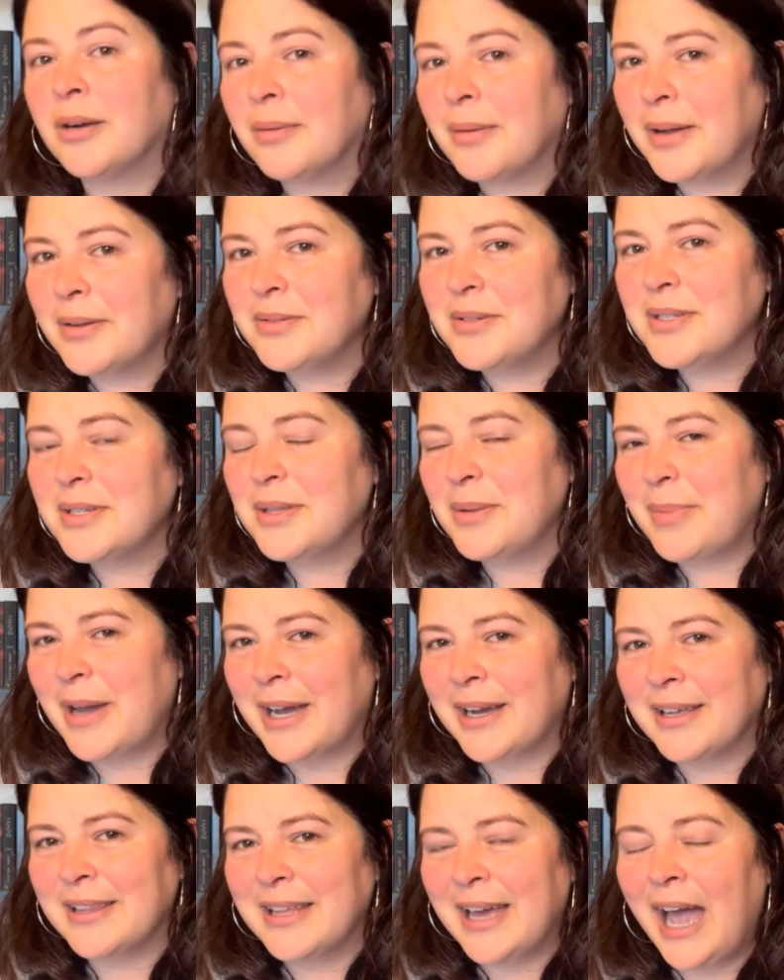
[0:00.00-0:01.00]
around the
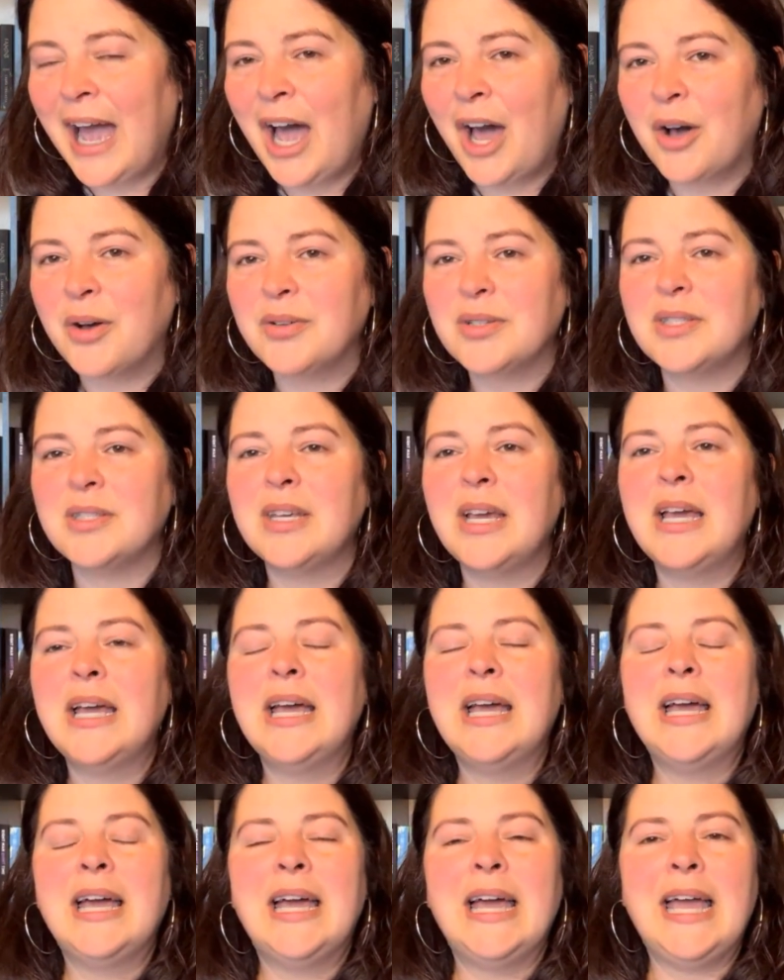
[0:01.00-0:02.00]
back of the house.
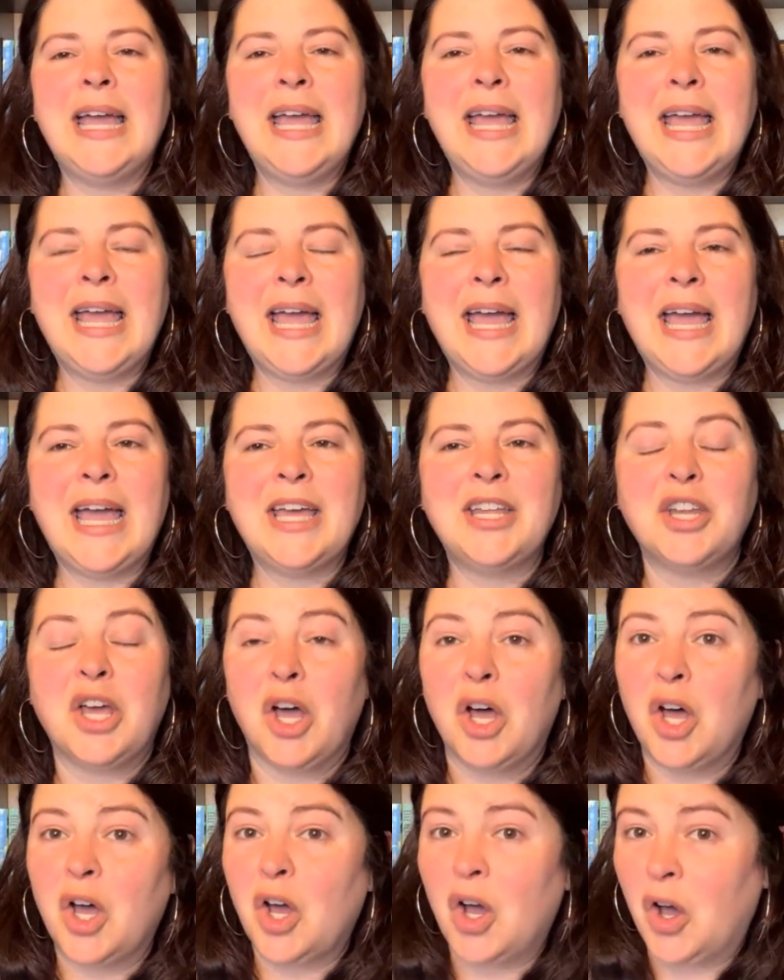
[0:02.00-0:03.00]
And
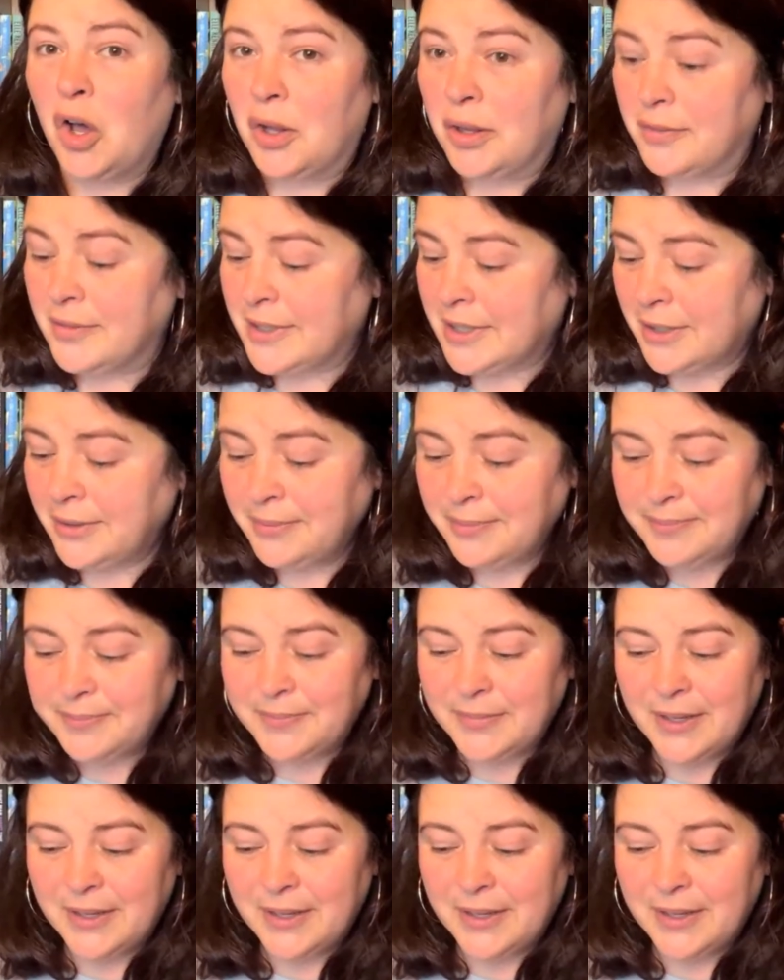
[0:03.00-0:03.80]
all of a sudden,